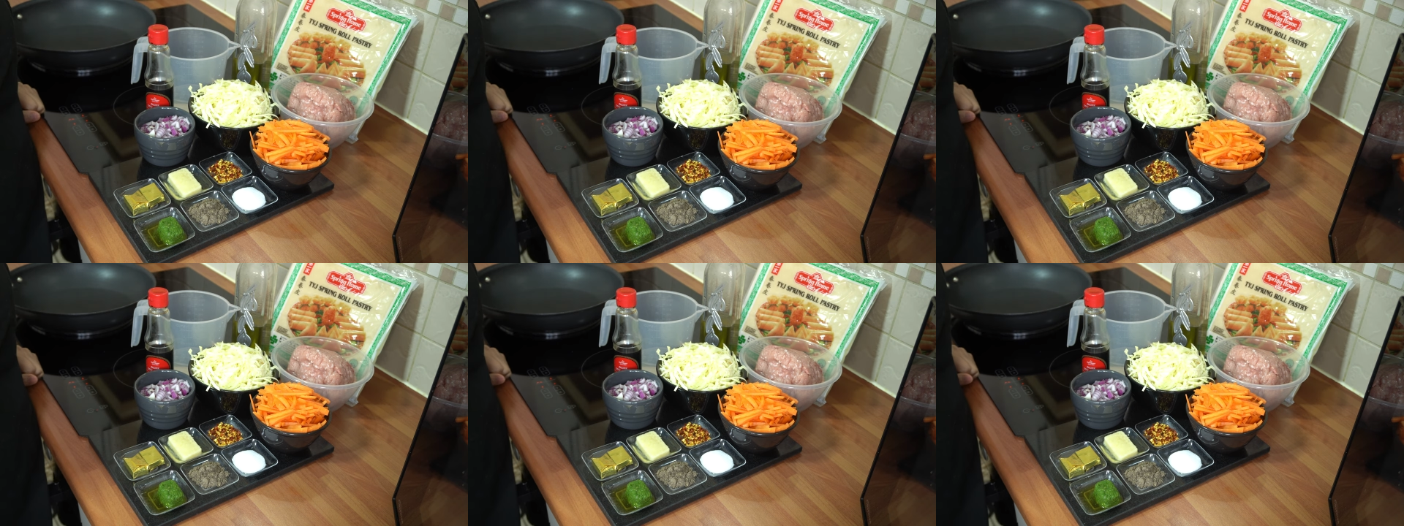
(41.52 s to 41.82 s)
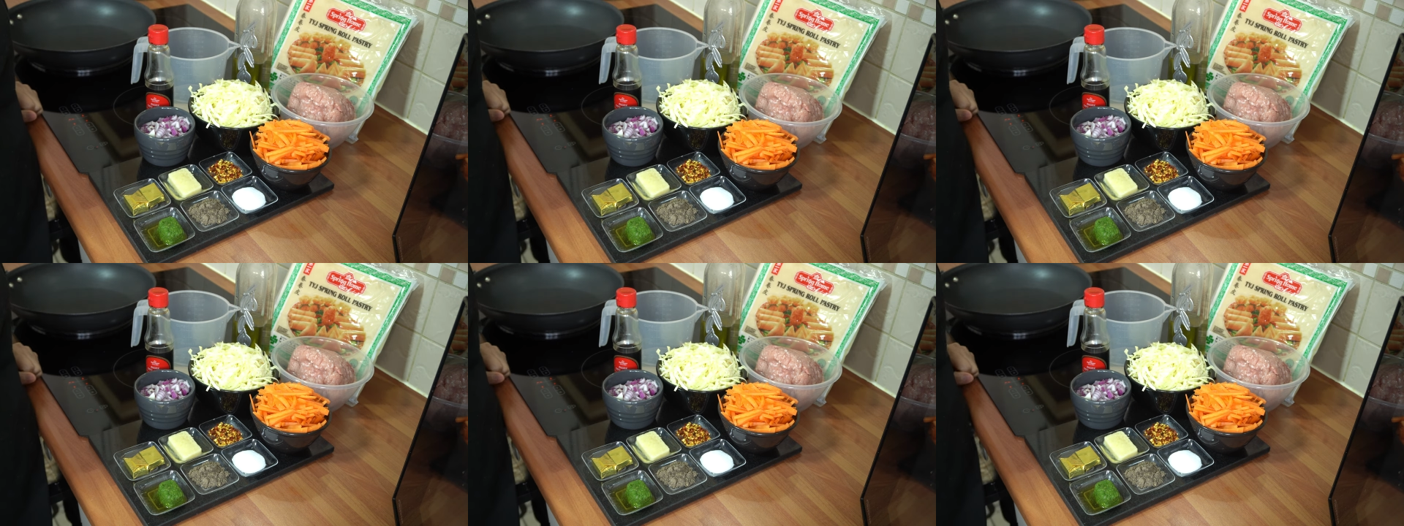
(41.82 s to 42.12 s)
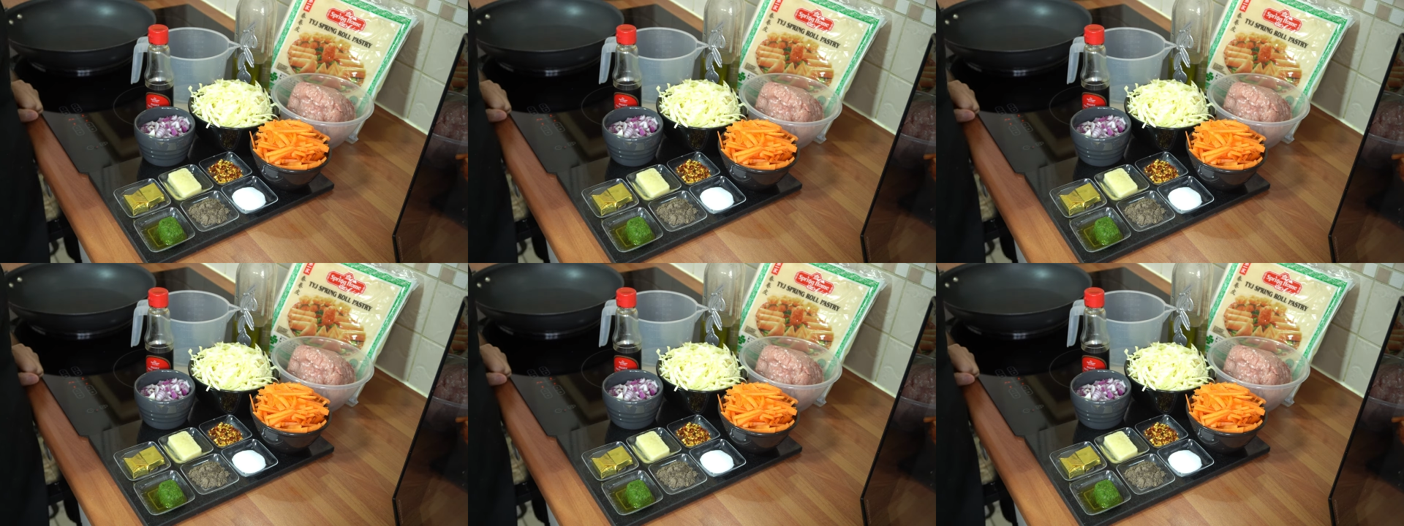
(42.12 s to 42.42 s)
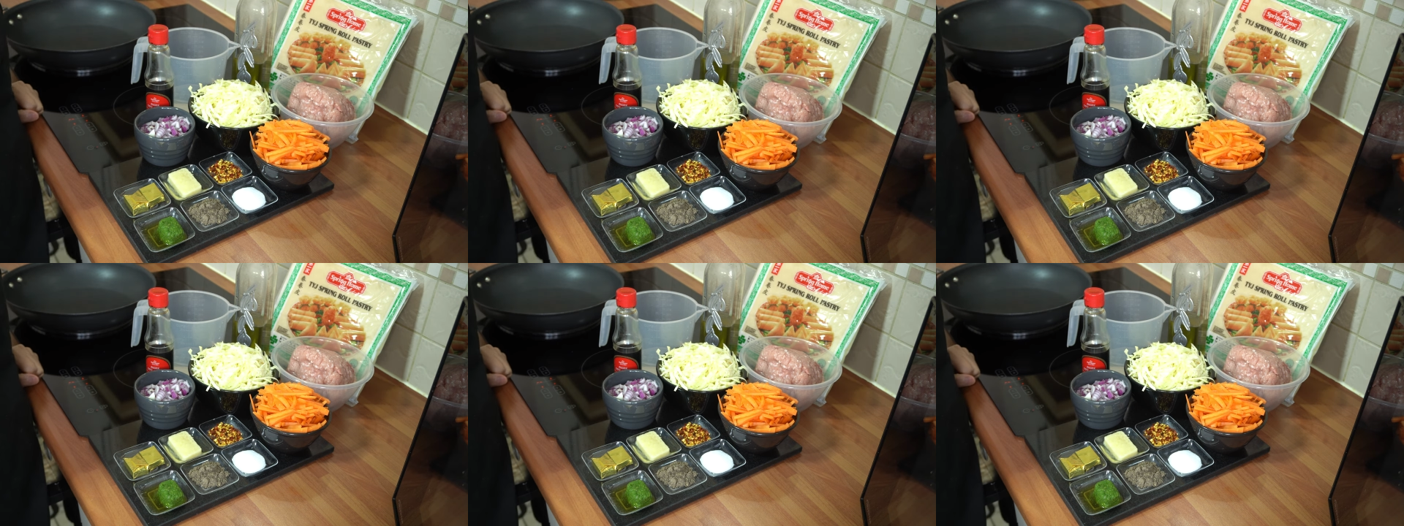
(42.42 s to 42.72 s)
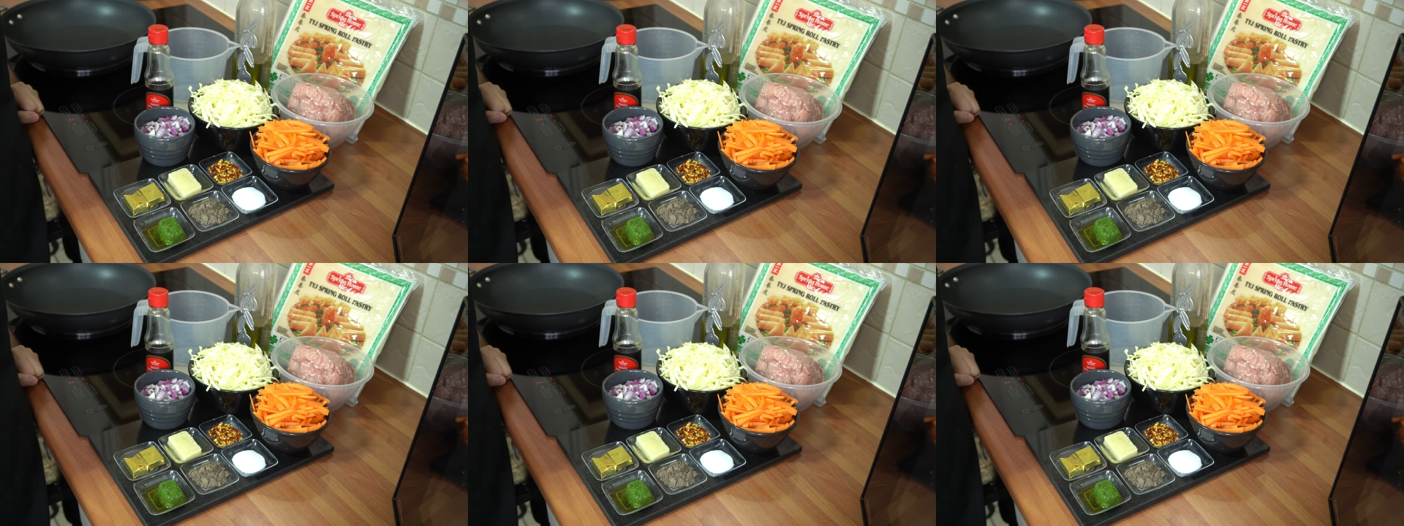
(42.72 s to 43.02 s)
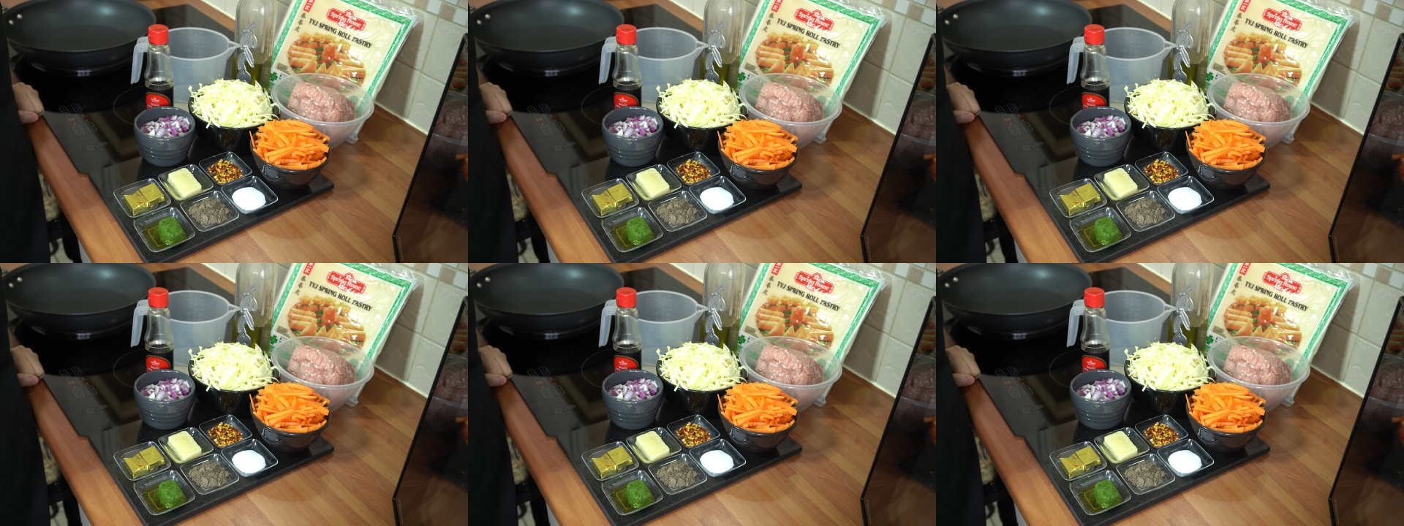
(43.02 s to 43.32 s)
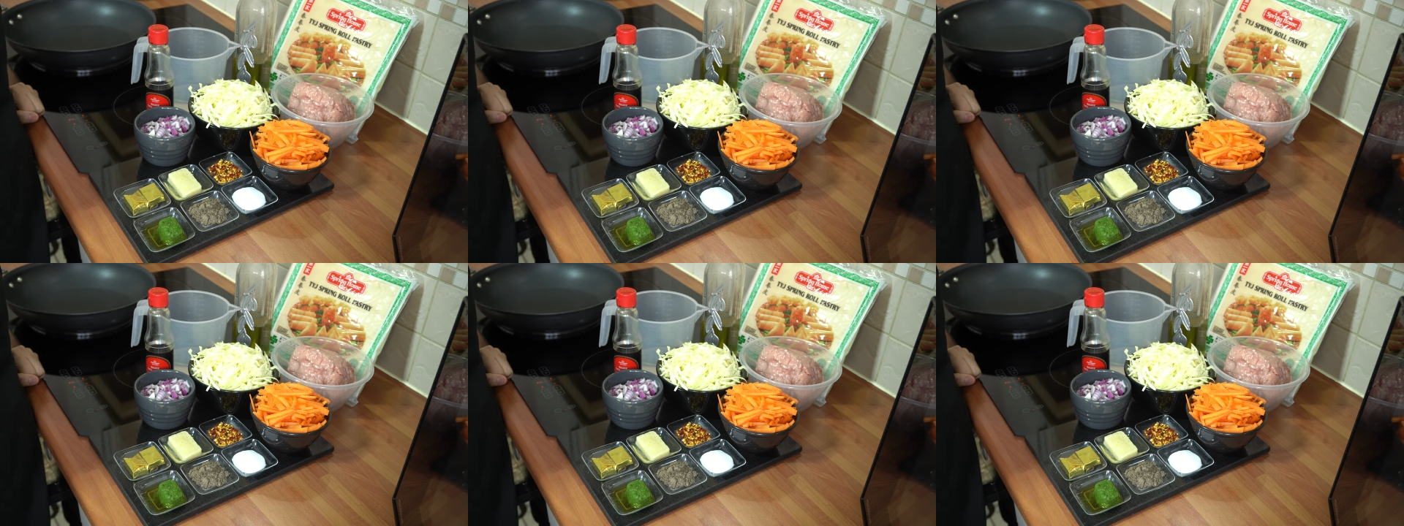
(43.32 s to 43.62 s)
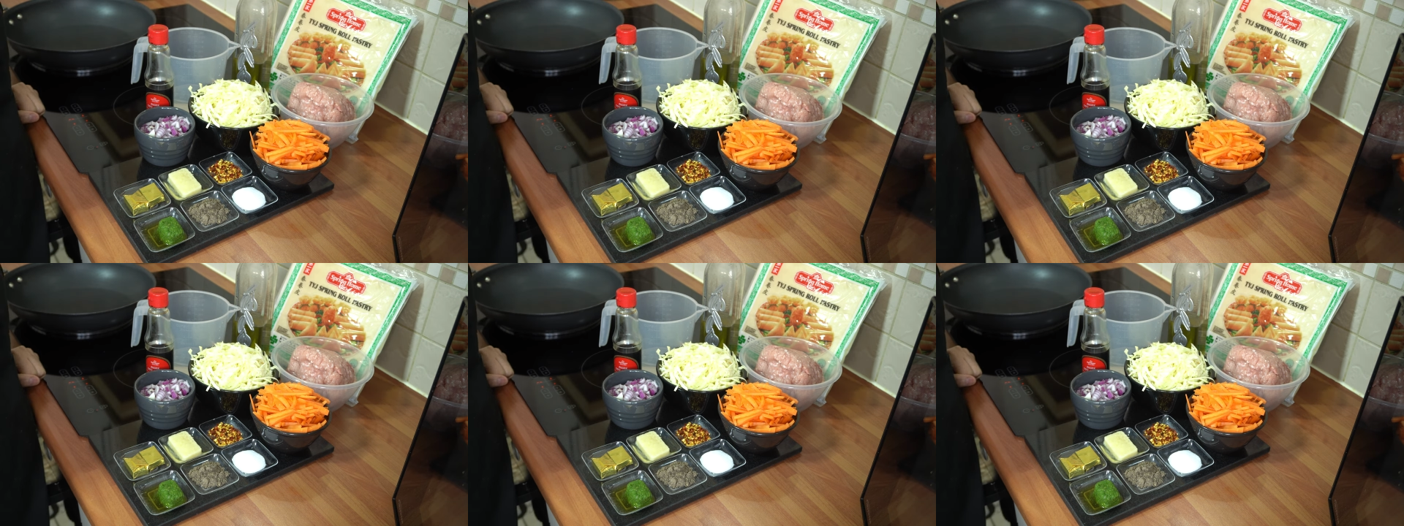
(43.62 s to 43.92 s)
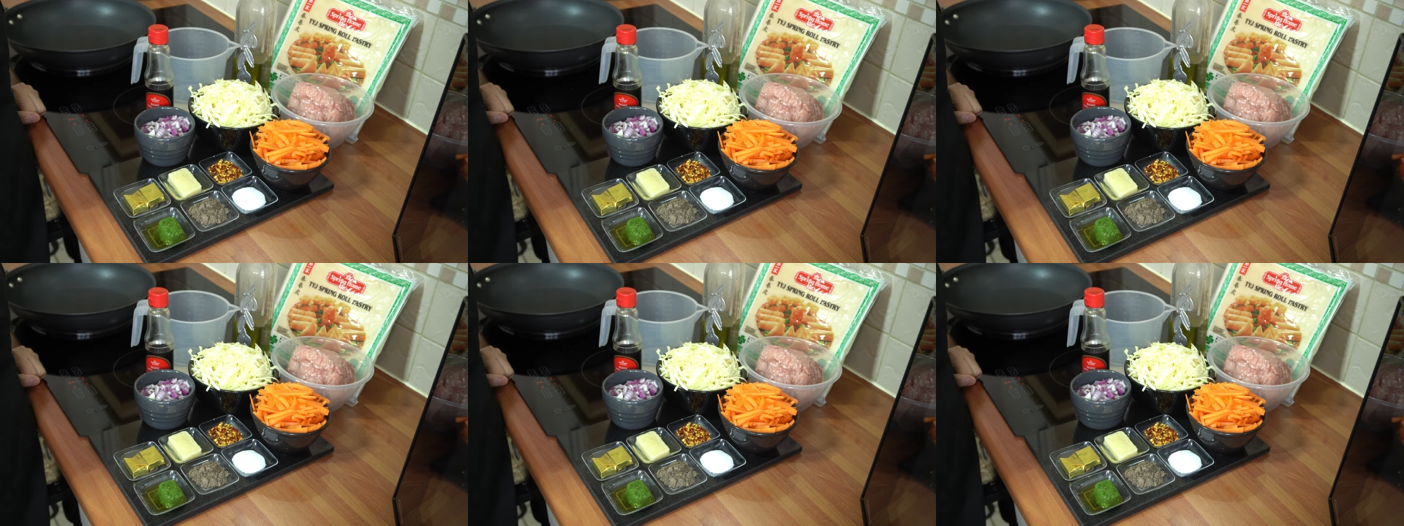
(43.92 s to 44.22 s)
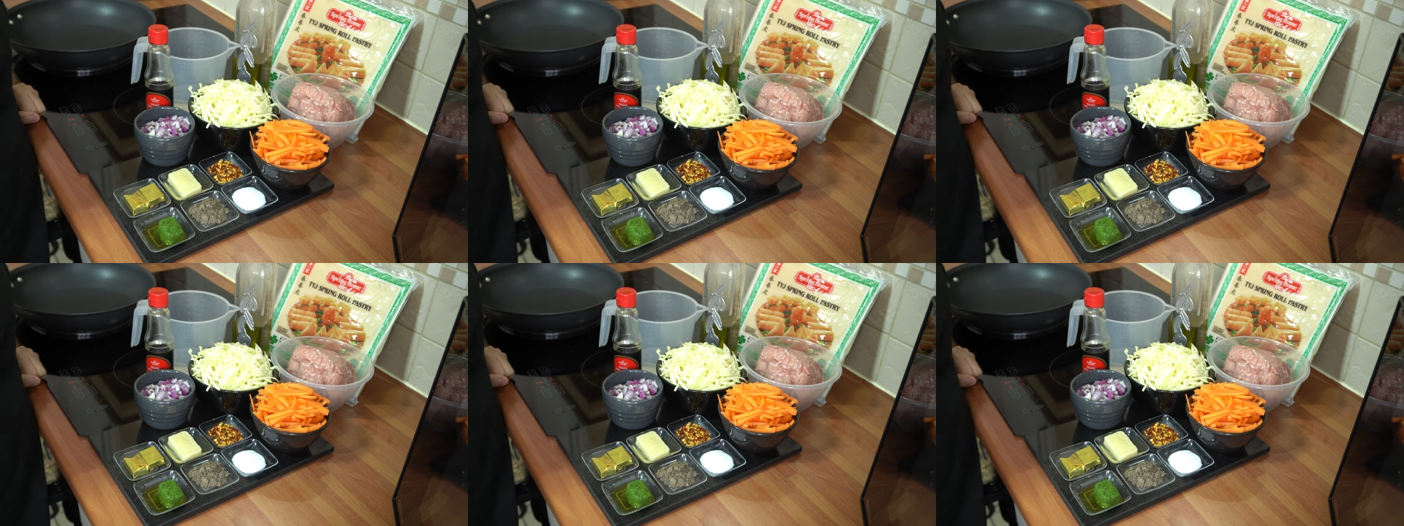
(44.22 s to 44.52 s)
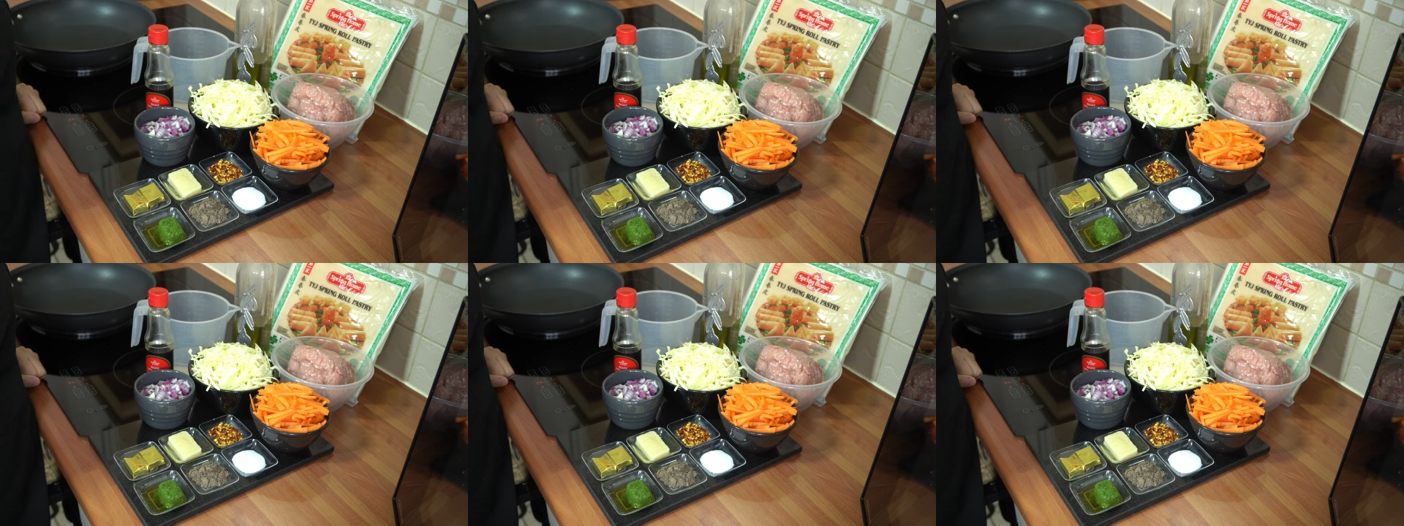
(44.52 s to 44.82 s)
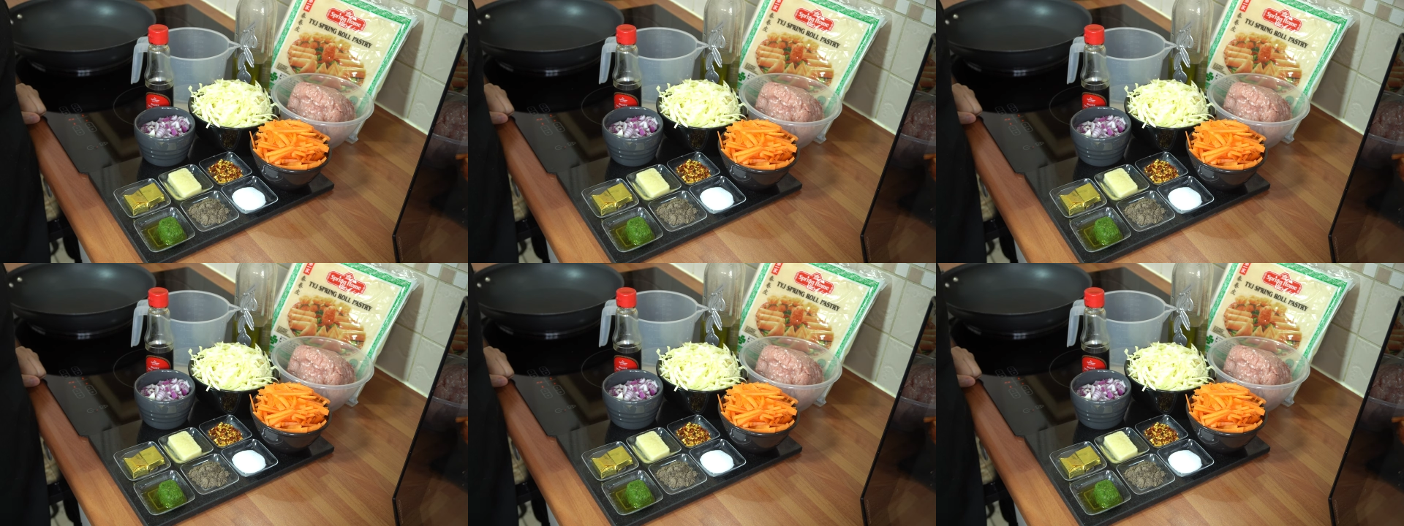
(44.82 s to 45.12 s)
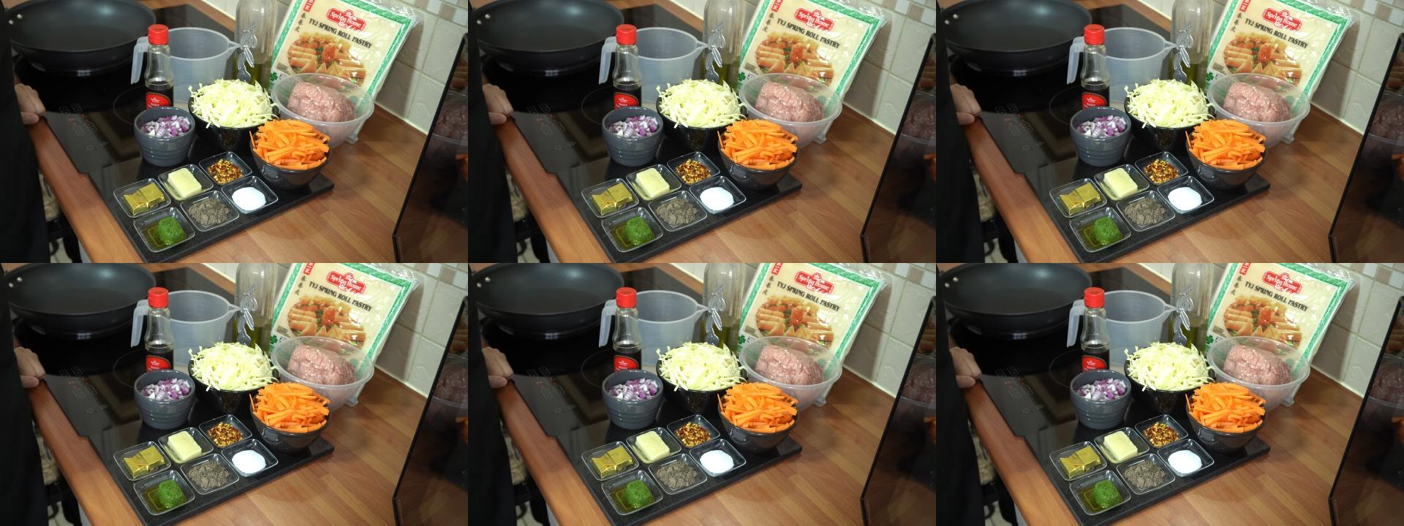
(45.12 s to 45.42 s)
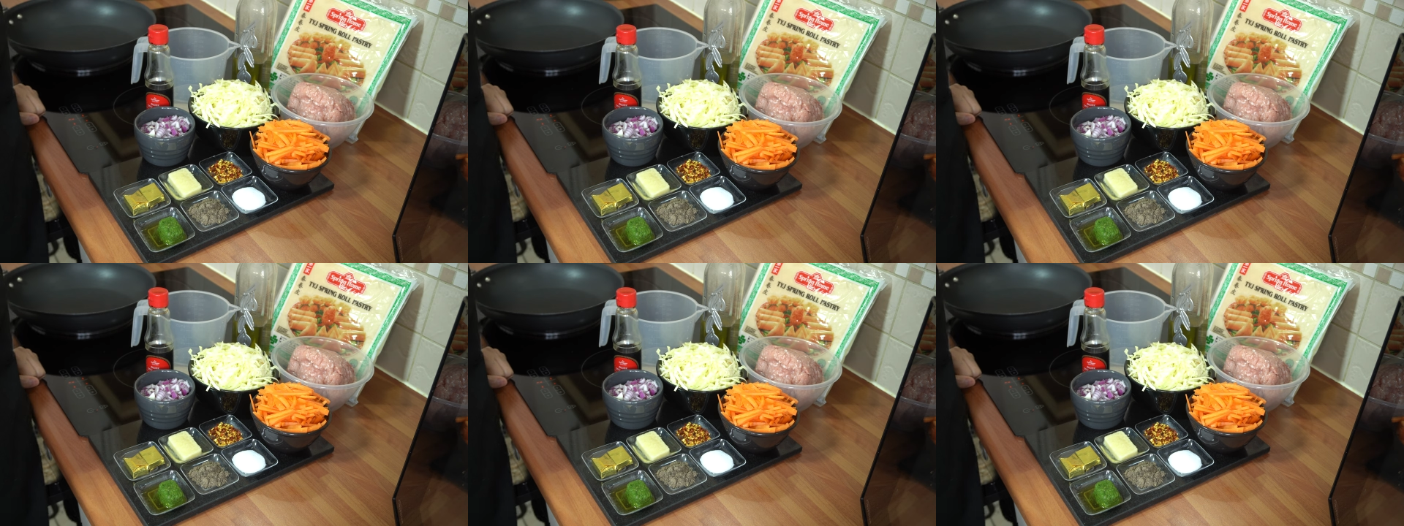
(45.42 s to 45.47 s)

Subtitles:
No face is visible, so there are no lips to read.